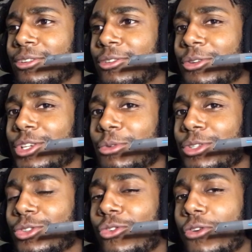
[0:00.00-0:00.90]
Christian was
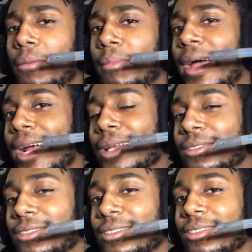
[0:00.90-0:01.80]
so far back
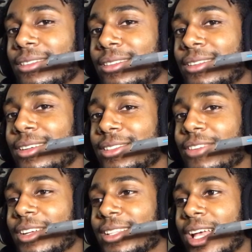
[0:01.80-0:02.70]
and
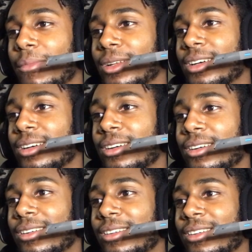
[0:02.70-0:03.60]
stuff like that, but
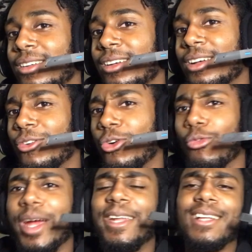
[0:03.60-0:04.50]
or
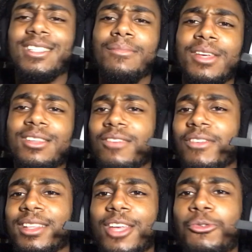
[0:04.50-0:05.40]
right next to me and stuff
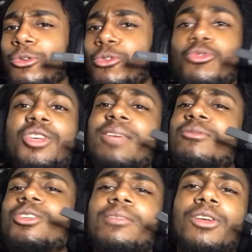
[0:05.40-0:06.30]
like that. You keep
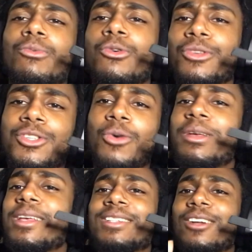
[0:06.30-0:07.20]
switching up your words, so
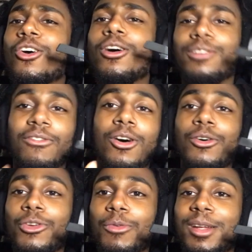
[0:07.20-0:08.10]
it's kind of hard to follow
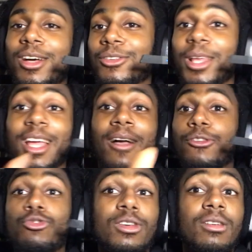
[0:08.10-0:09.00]
you right now. It's like
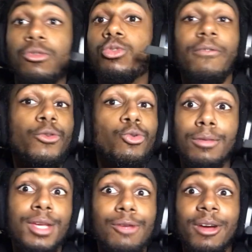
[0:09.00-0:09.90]
you confusing
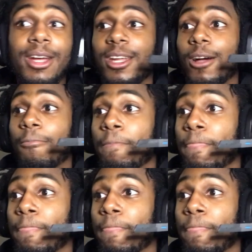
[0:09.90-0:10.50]
me right now.